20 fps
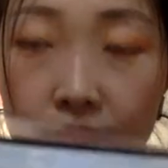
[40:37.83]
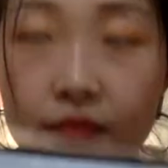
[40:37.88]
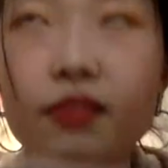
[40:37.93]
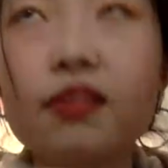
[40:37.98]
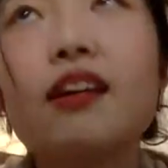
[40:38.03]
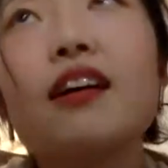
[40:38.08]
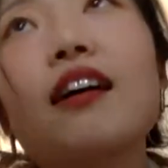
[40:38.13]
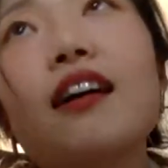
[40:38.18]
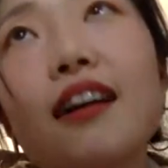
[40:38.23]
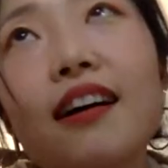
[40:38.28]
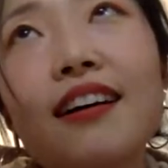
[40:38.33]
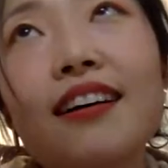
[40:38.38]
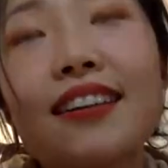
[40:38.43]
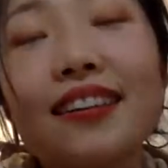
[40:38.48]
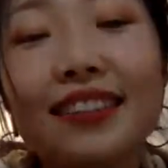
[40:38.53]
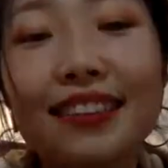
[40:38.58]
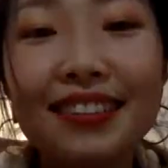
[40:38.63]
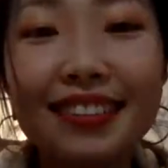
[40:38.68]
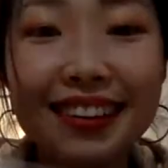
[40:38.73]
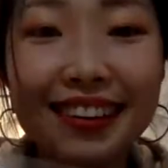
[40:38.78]
Oh,
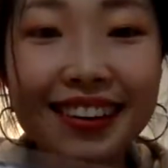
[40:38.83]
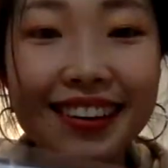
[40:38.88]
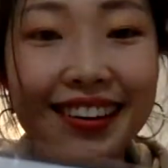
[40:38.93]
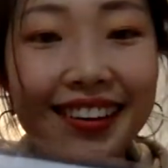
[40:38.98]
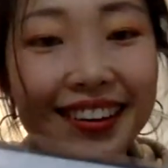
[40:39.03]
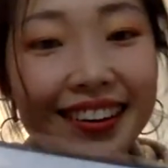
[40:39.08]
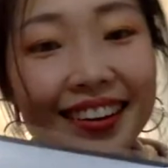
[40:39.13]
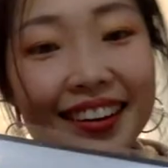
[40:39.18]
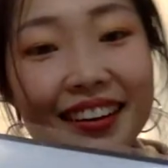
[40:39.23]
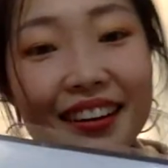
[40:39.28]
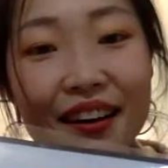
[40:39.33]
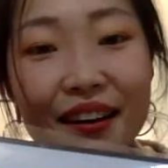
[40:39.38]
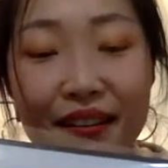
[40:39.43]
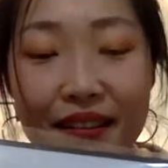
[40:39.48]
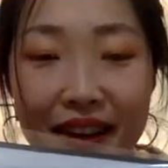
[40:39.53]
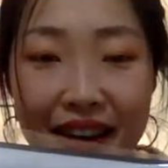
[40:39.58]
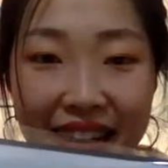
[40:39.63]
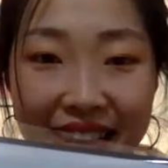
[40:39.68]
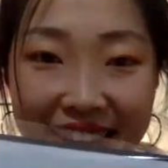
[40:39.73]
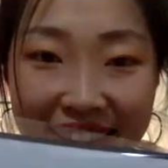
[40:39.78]
all
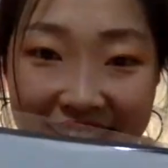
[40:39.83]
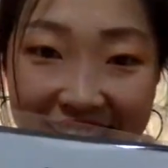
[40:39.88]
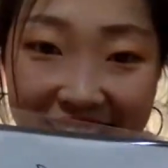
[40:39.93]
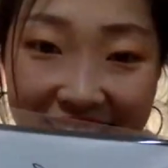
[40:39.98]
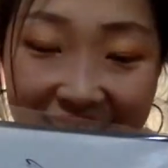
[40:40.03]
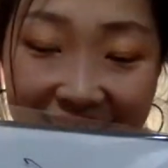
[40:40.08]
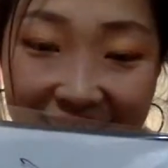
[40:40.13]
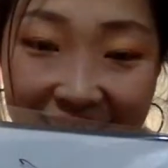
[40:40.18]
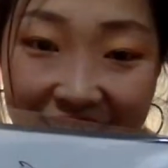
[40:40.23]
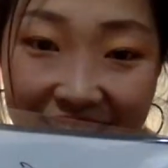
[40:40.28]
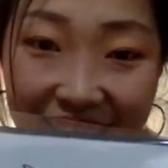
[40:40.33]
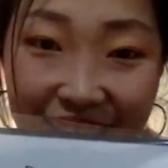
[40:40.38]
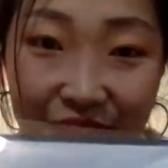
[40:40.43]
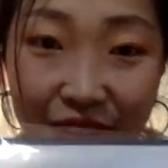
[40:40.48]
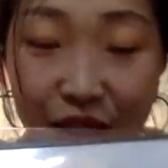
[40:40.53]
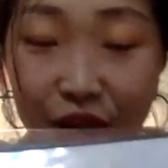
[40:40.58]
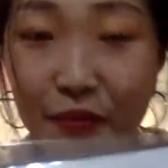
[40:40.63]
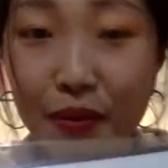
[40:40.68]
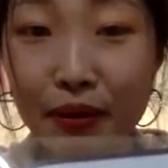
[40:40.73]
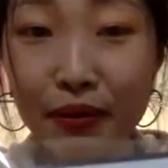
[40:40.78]
right.
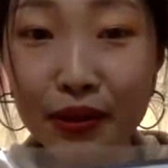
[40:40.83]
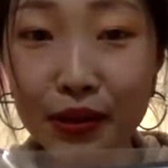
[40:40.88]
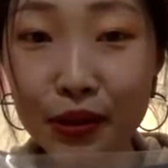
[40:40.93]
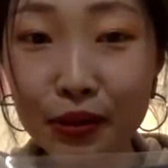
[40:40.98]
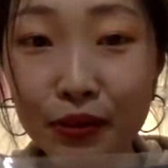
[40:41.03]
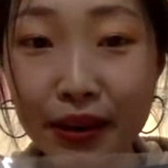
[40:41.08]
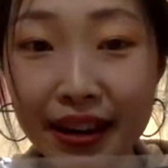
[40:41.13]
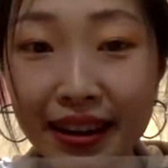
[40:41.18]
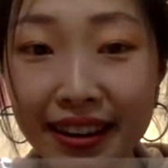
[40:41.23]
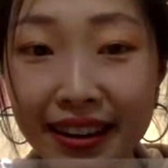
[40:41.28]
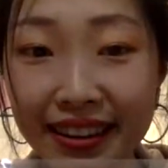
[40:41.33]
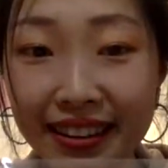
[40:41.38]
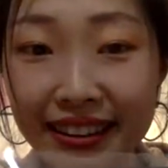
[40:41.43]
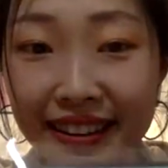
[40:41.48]
How about this way?